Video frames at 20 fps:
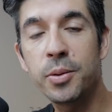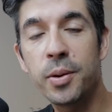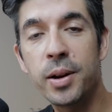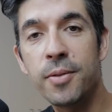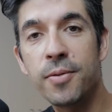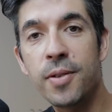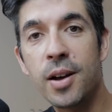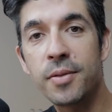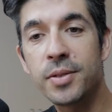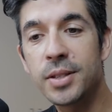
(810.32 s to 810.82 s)

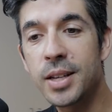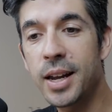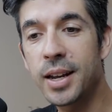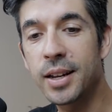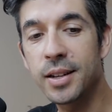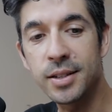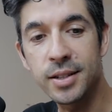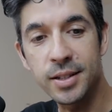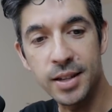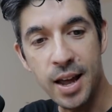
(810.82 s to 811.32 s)
25
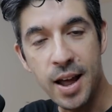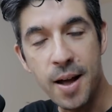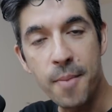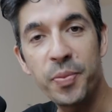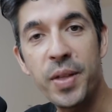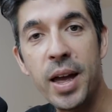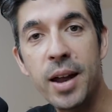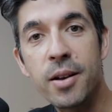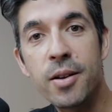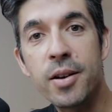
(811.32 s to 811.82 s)
seconds,
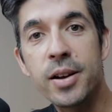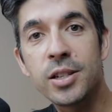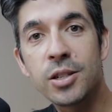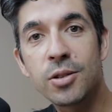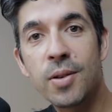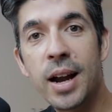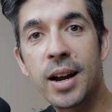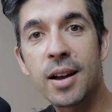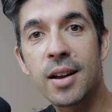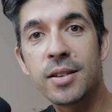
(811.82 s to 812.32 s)
that nice
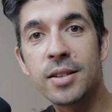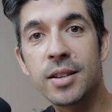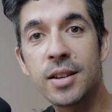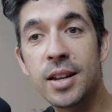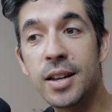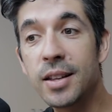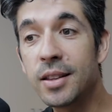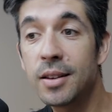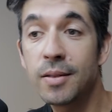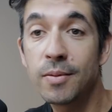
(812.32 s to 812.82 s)
track
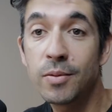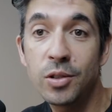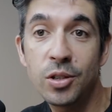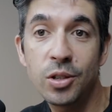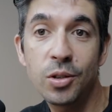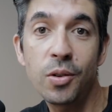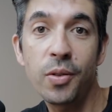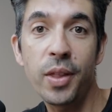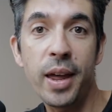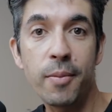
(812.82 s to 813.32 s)
underneath, and
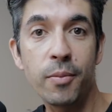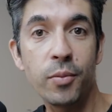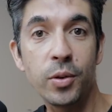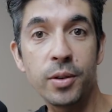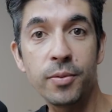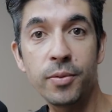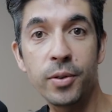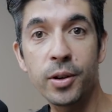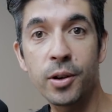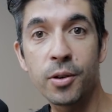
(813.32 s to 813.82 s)
sure, that would
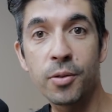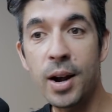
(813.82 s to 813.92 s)
have looked